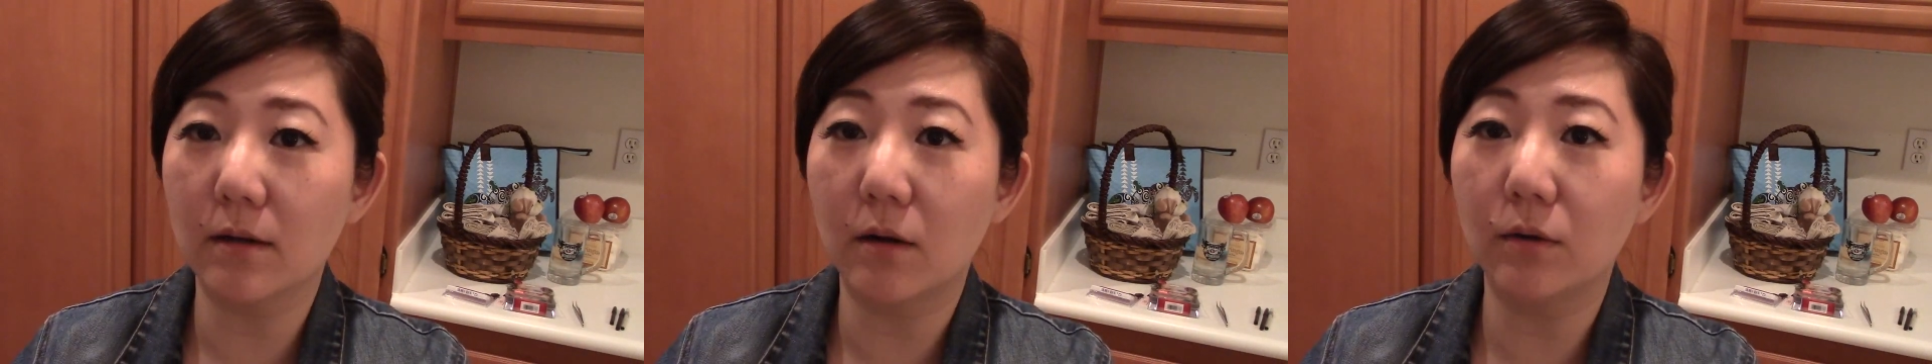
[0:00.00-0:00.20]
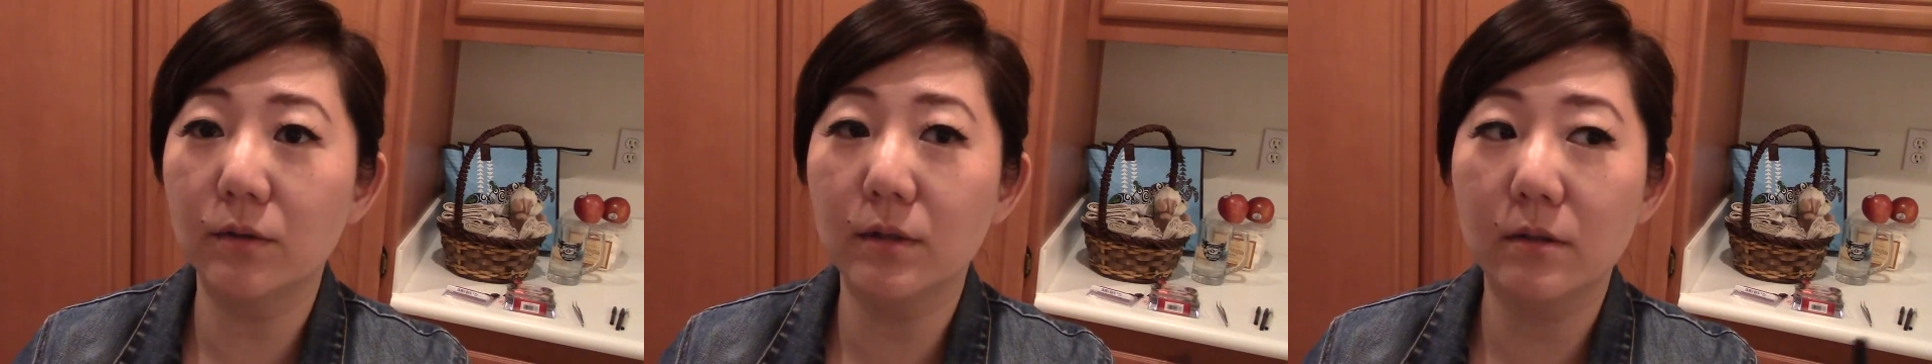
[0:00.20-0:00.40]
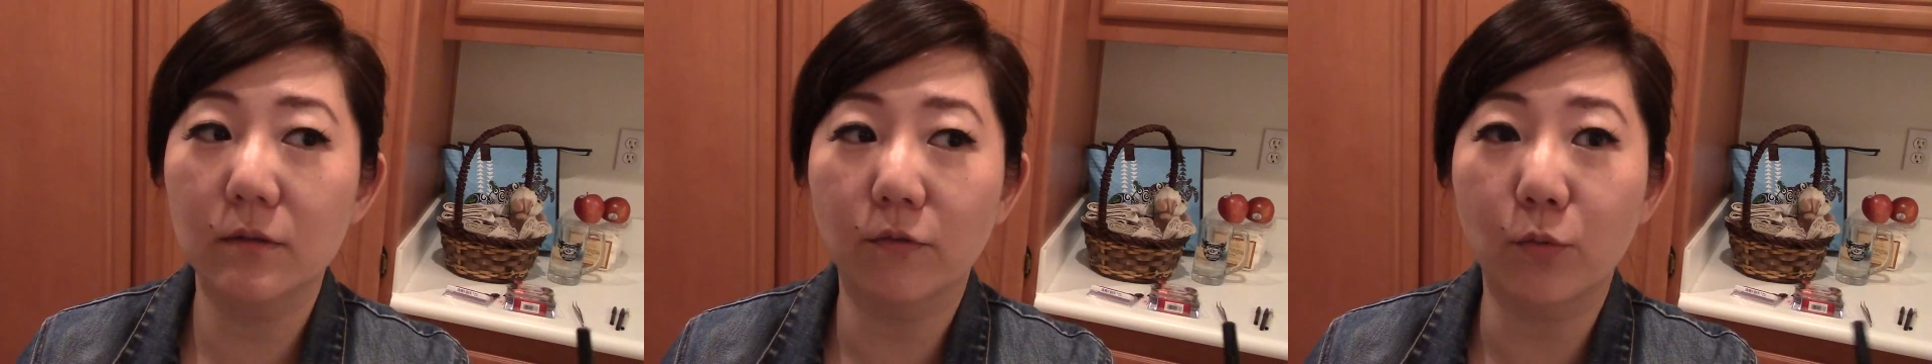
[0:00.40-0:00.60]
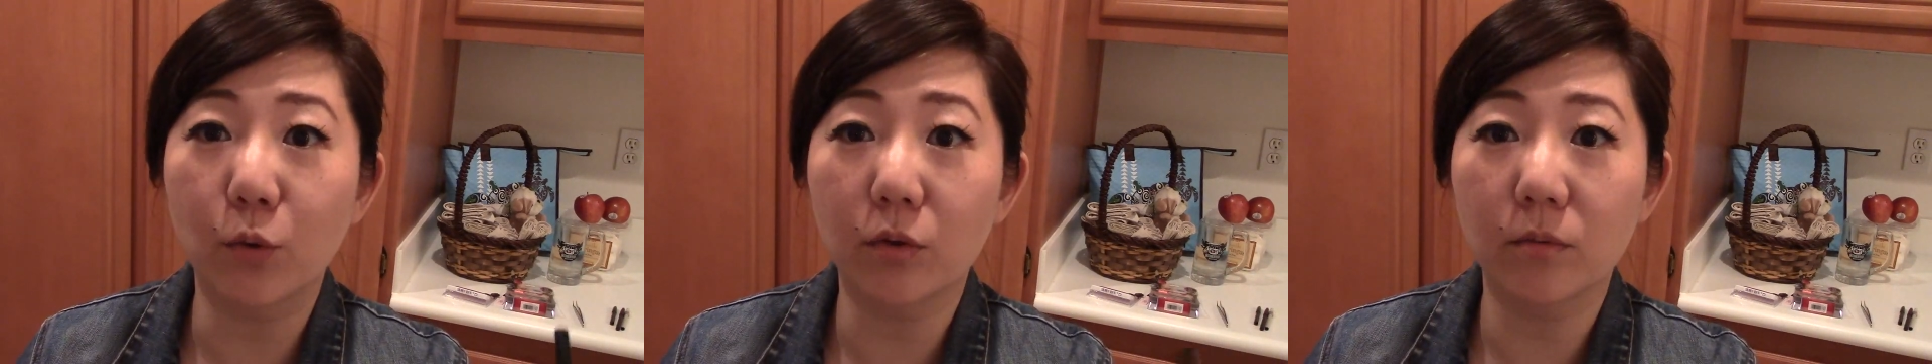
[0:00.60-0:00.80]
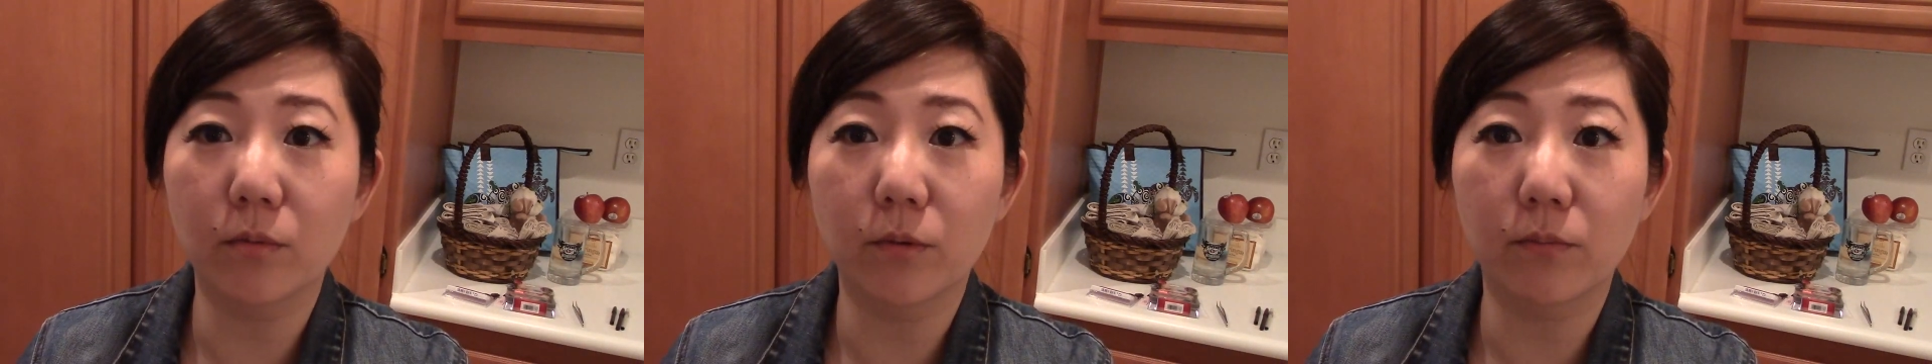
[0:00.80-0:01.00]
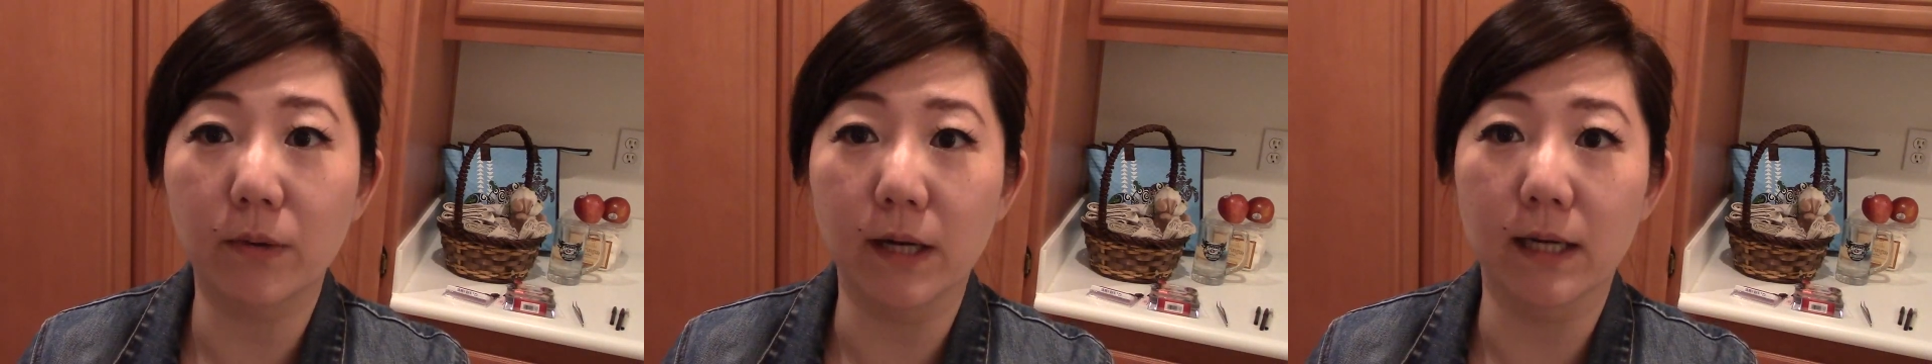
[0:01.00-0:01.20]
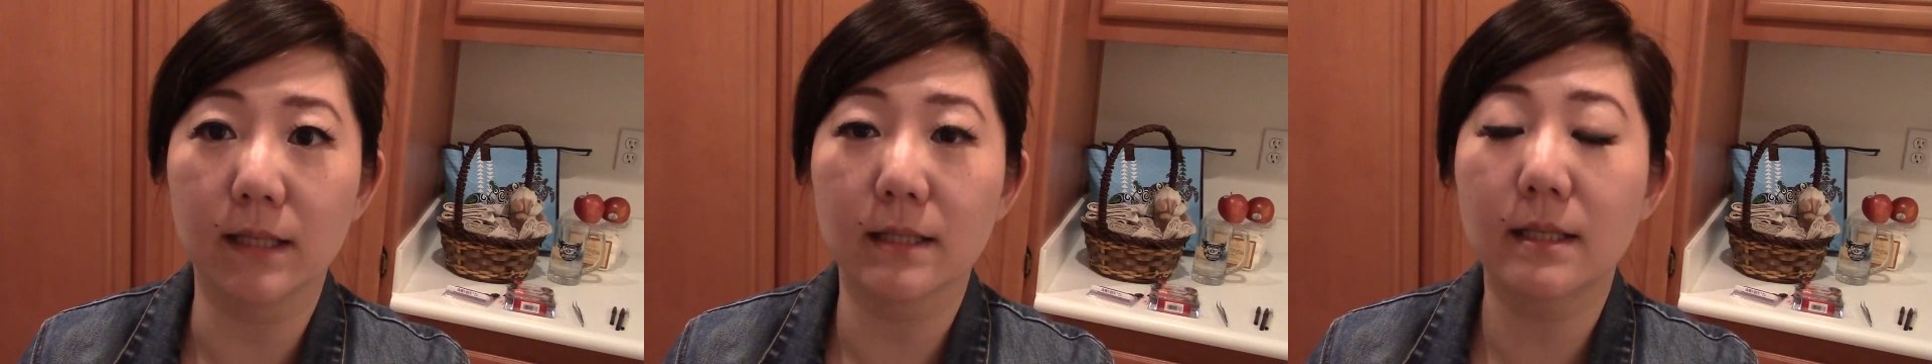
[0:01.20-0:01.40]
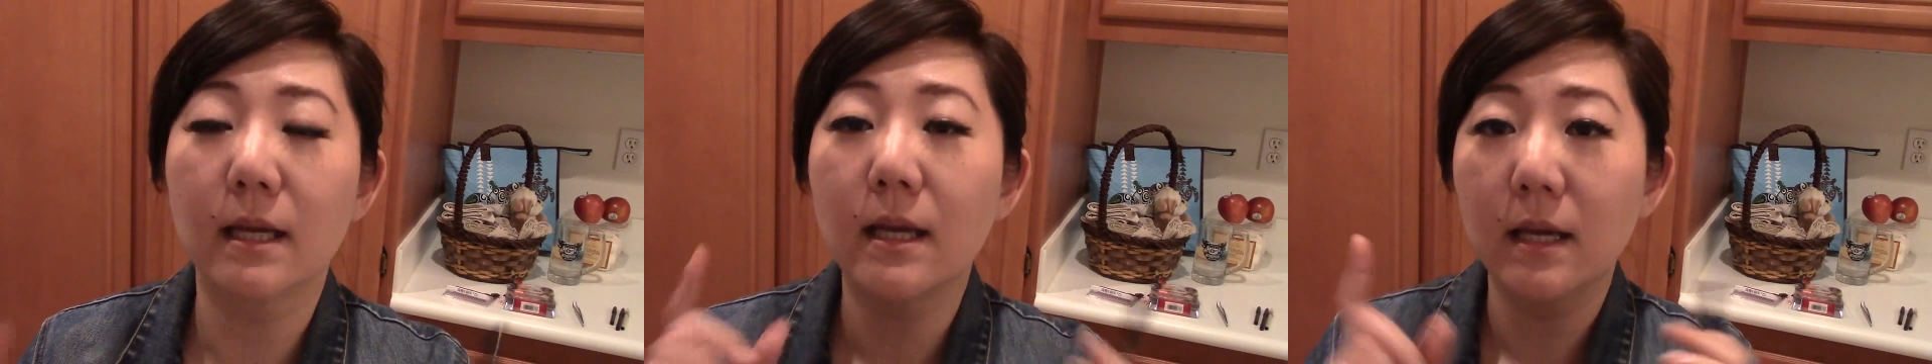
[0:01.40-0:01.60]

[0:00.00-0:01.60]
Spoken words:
all these affordable brands,